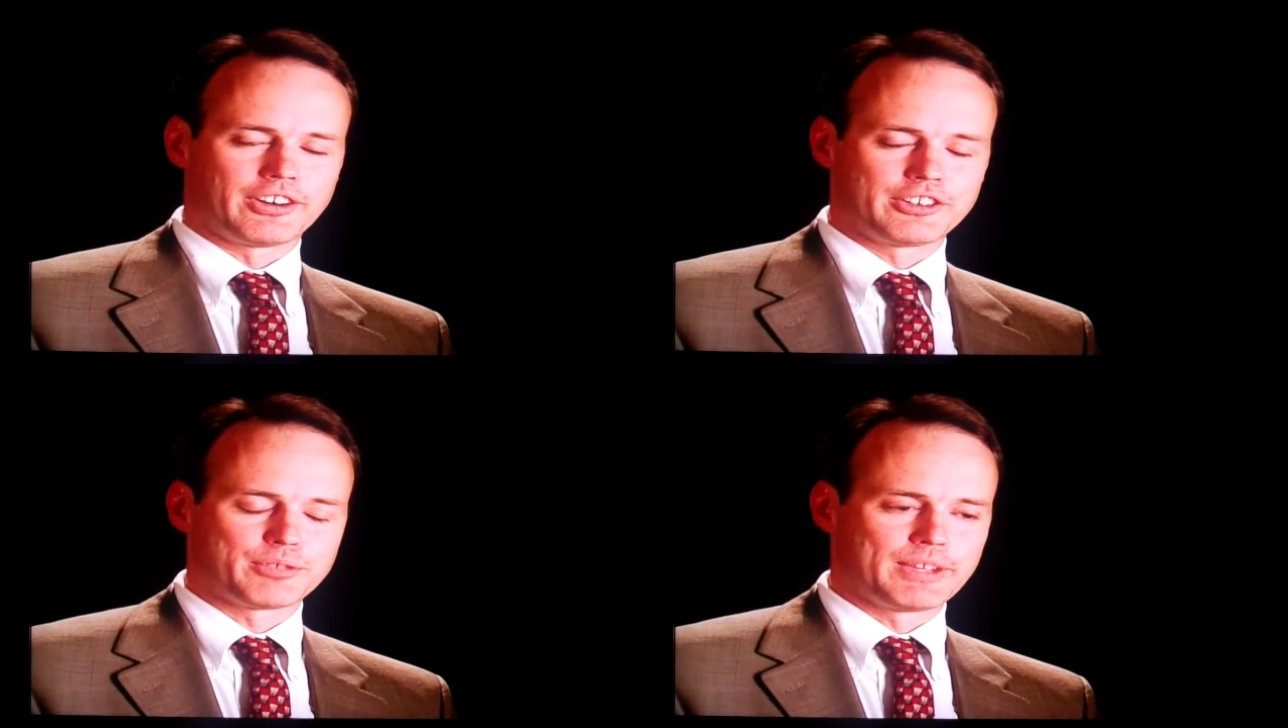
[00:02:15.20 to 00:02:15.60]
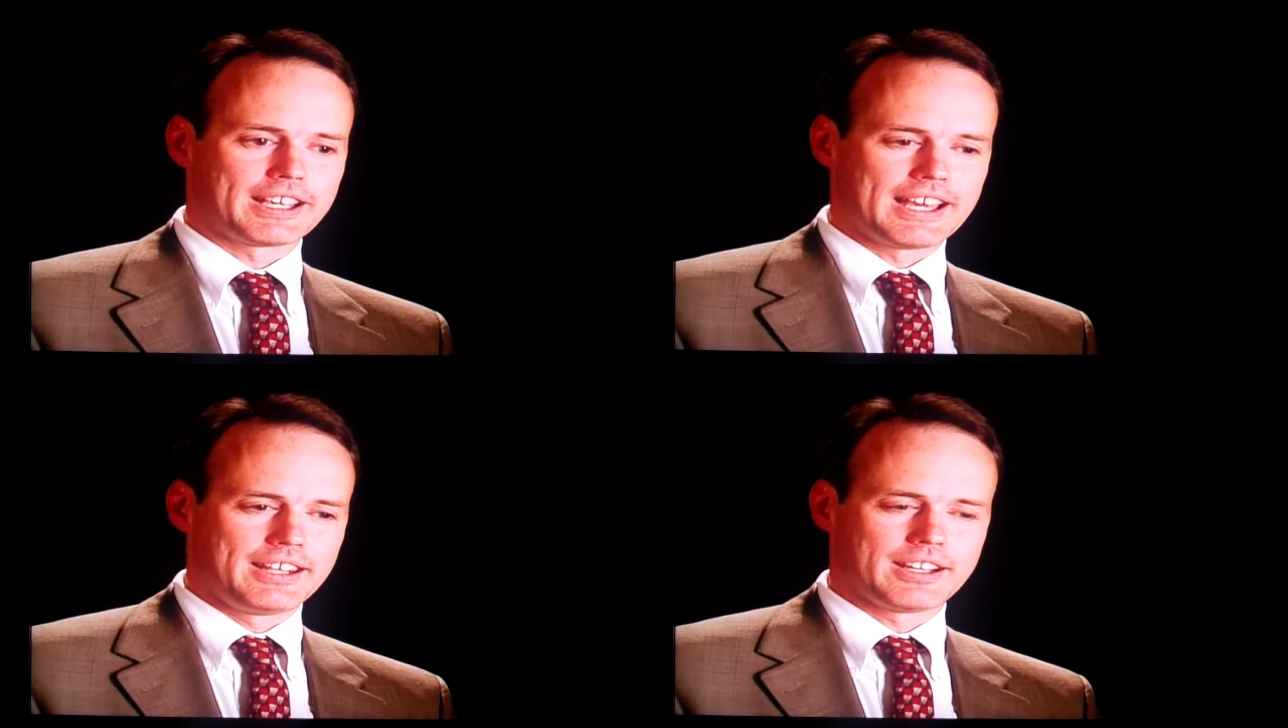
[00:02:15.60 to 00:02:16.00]
hard to
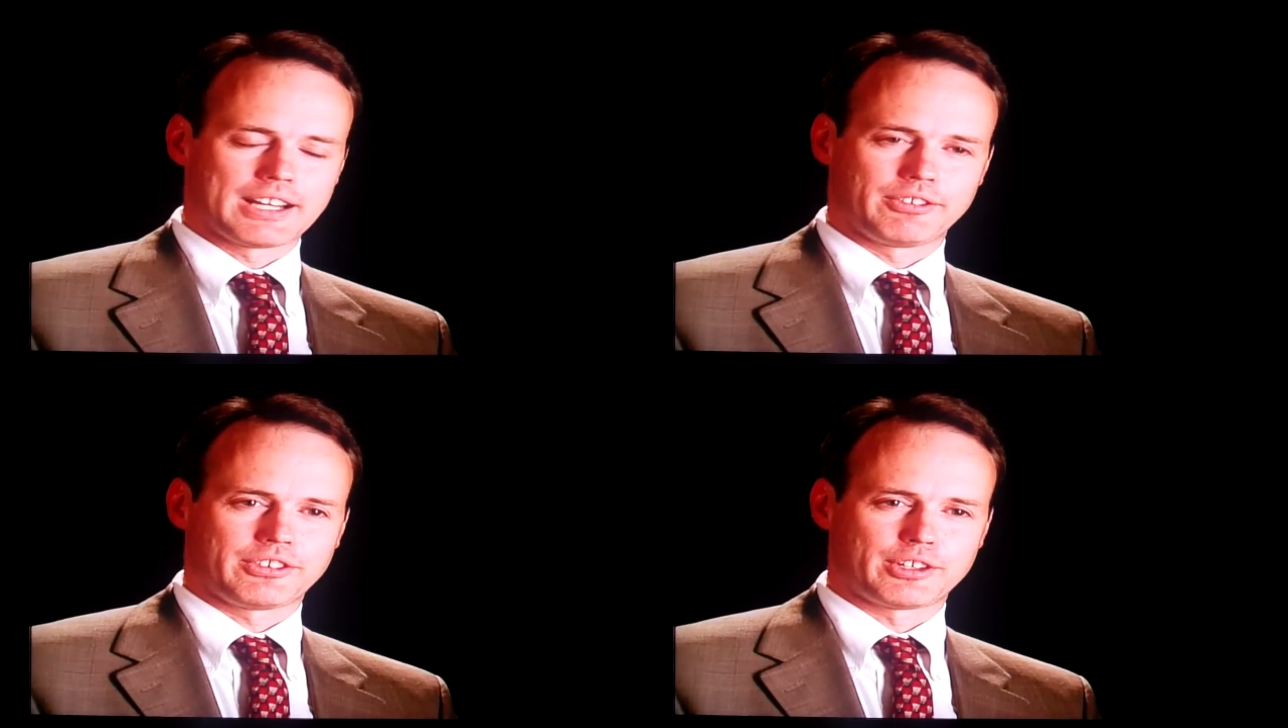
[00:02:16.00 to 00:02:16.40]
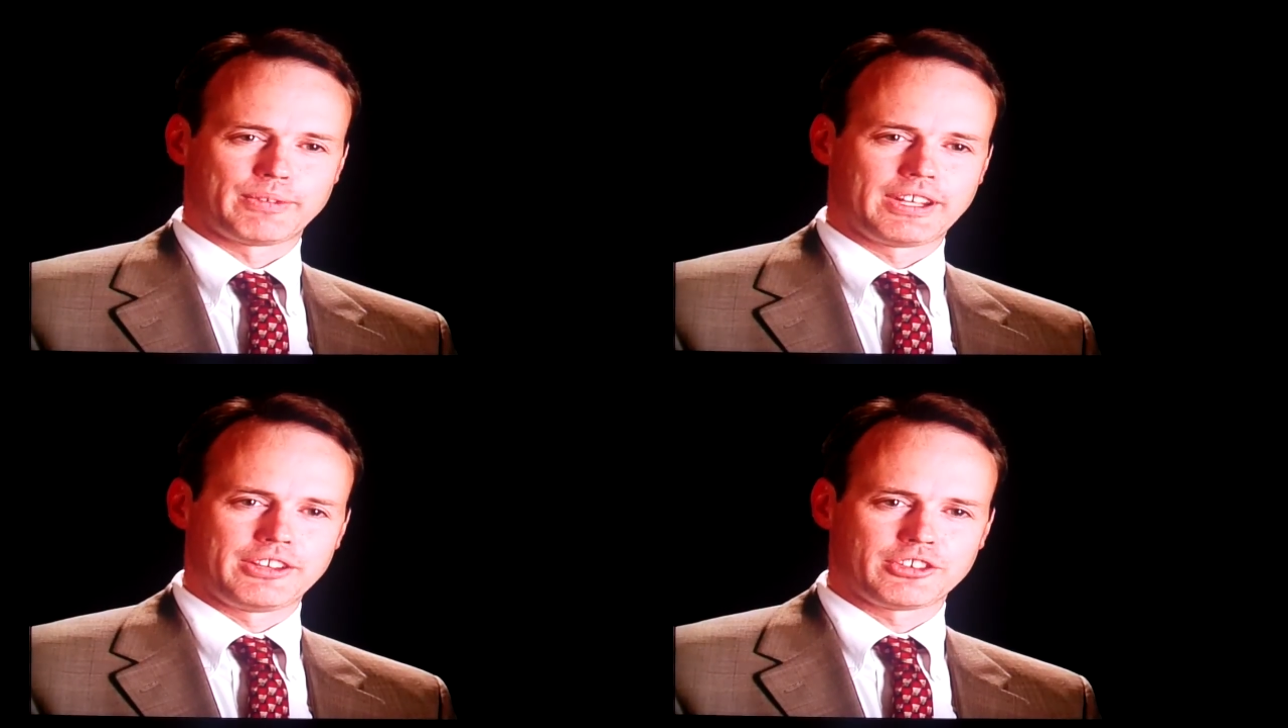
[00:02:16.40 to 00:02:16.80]
make any kind of
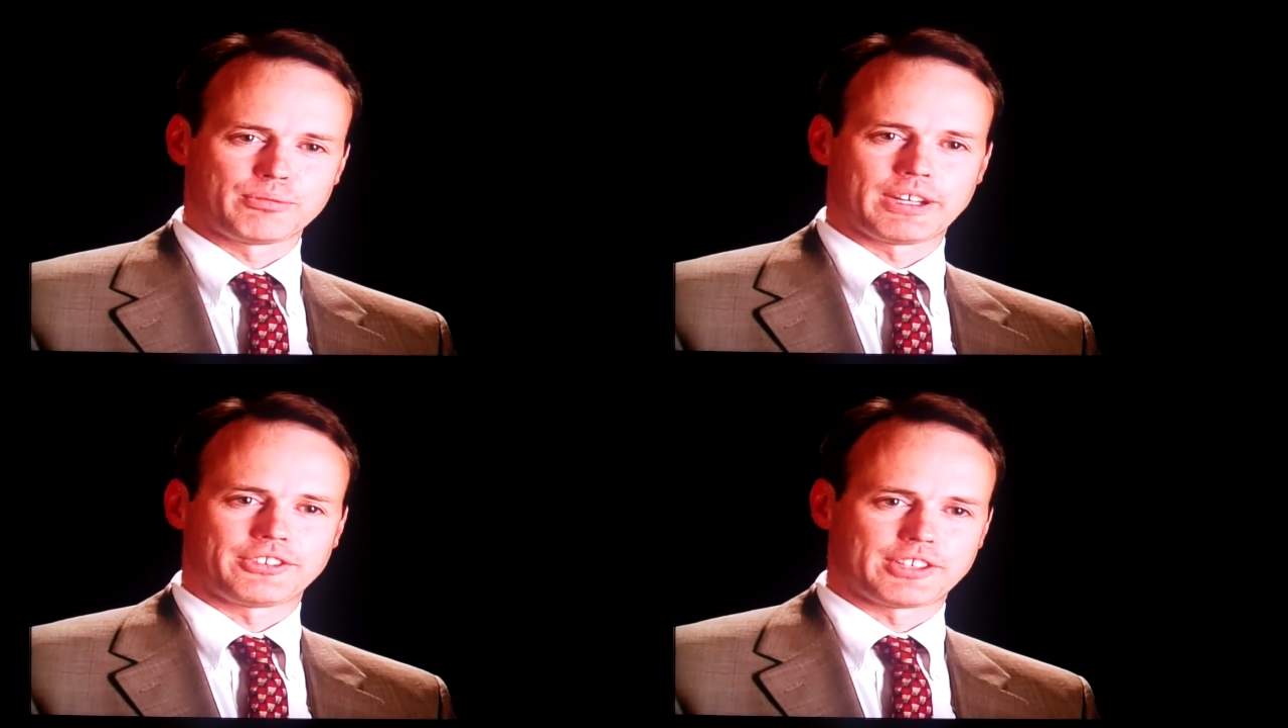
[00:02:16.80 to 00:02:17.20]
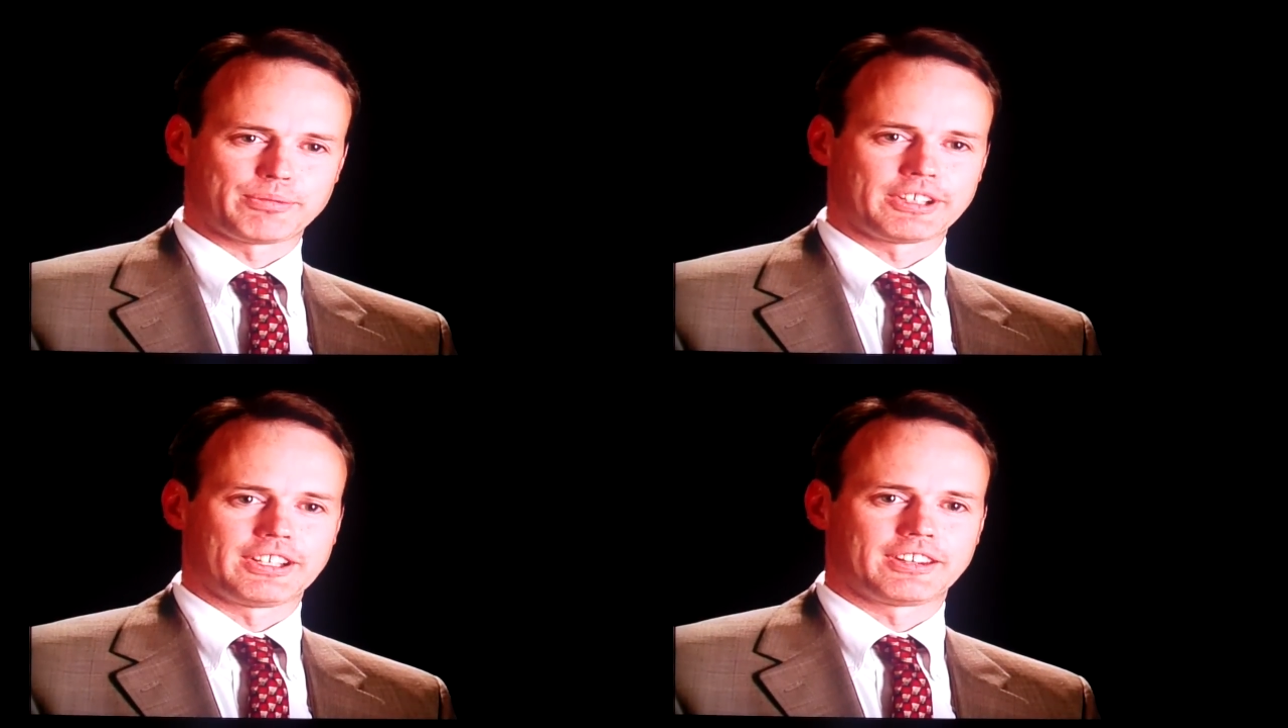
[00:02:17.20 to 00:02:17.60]
determination about
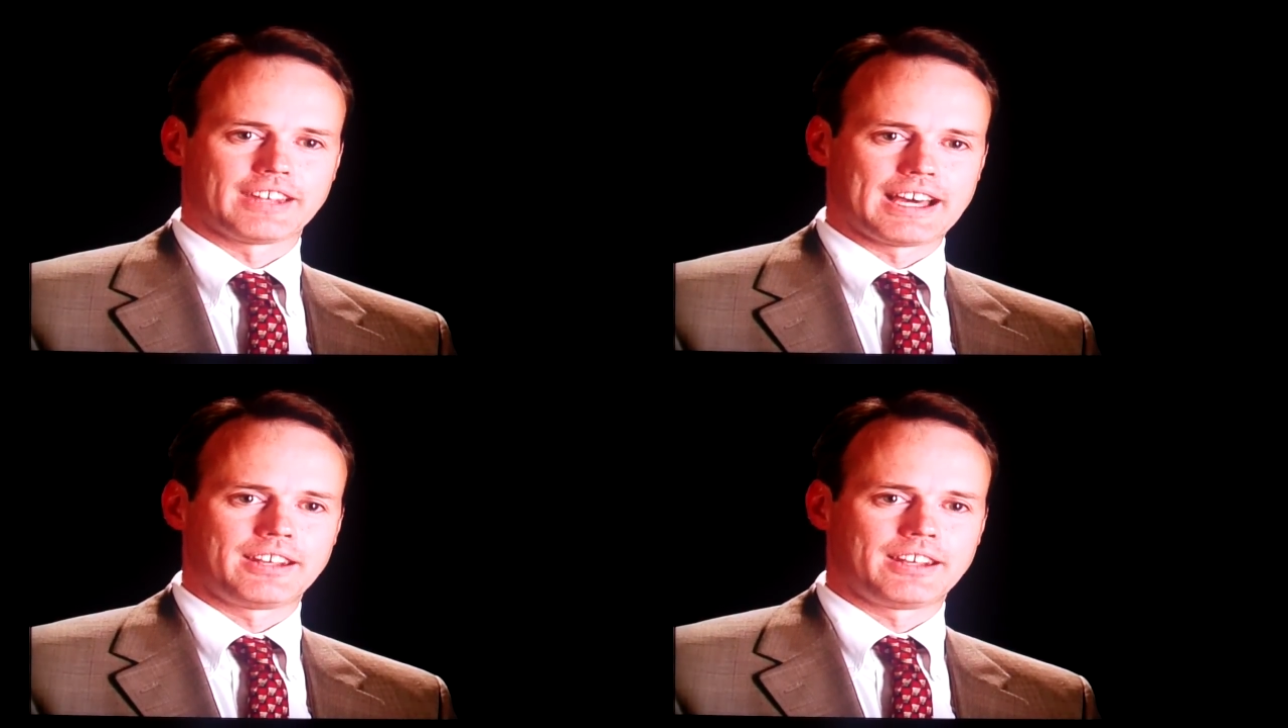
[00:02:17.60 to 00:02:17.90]
something like